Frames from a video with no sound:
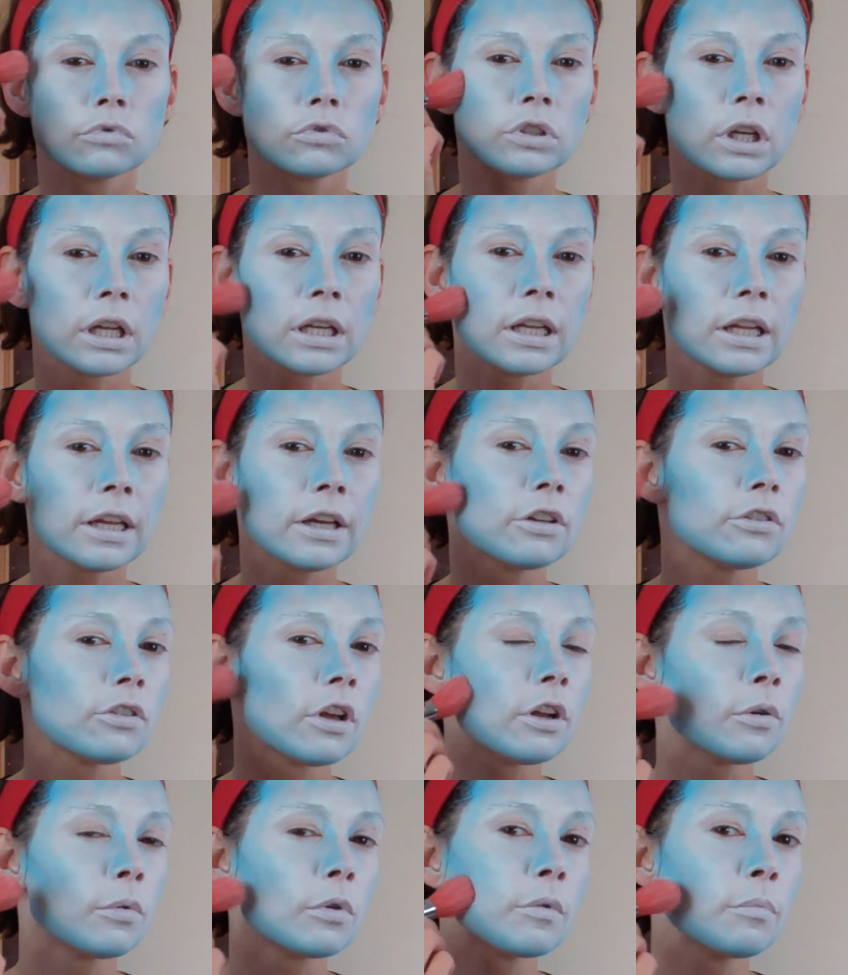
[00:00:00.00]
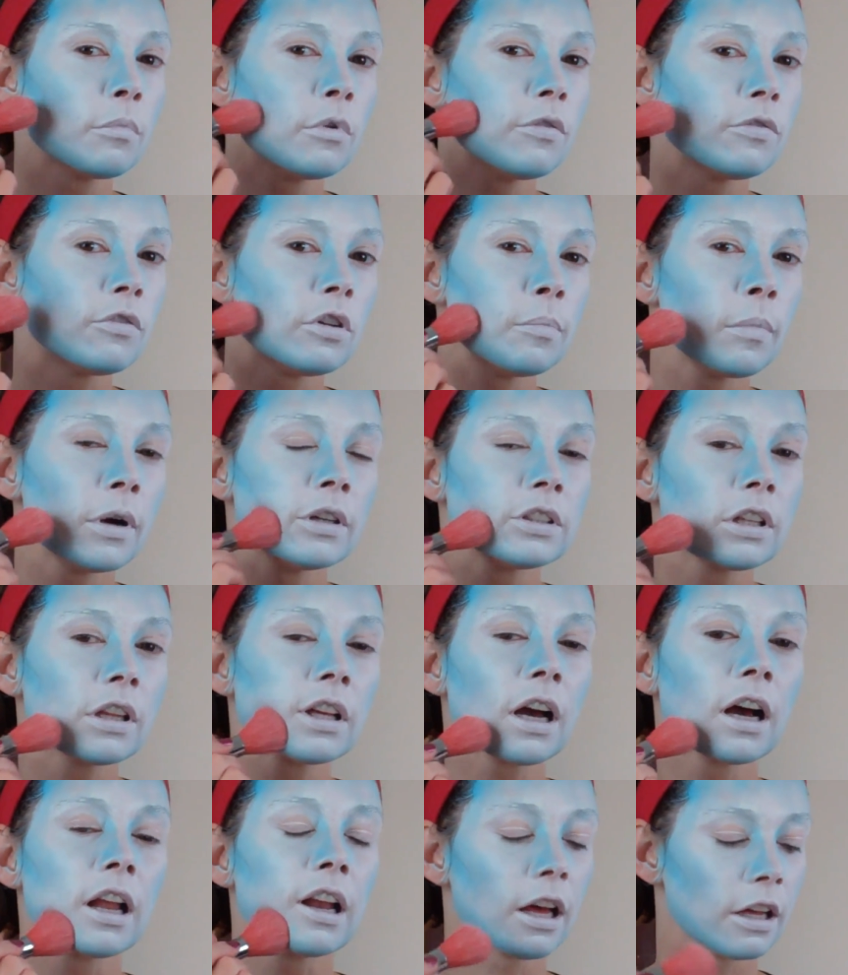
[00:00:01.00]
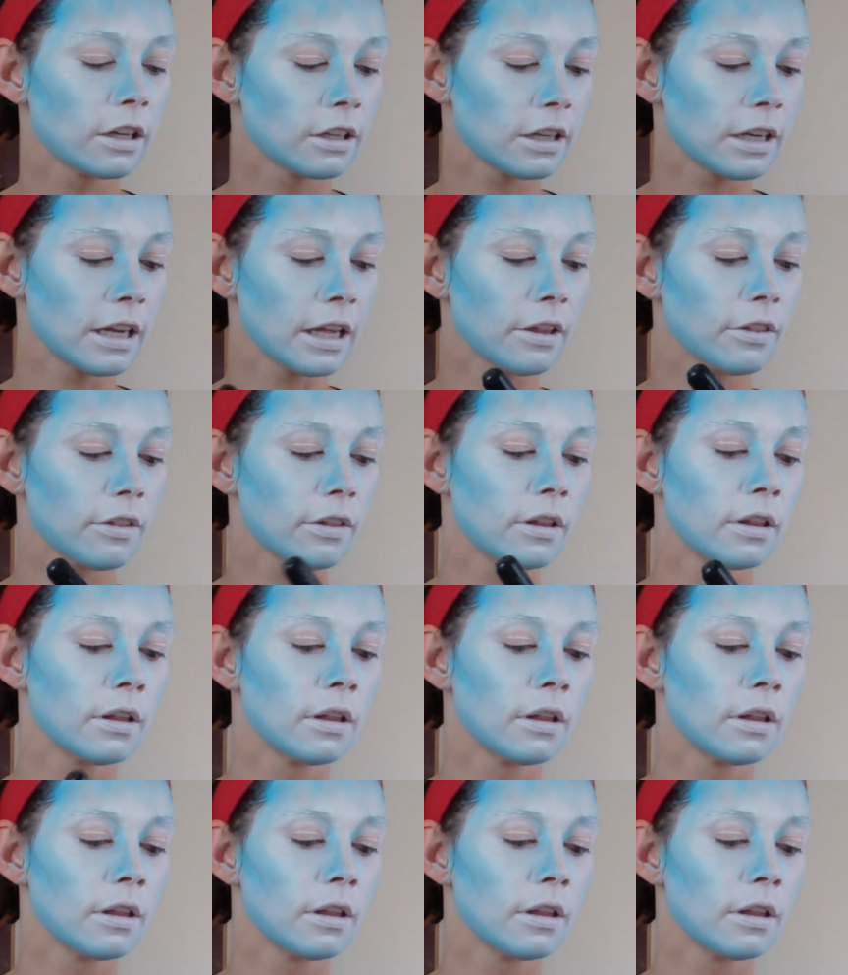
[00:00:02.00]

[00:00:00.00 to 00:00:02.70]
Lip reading: gently because I don't want to move too much of the colour underneath.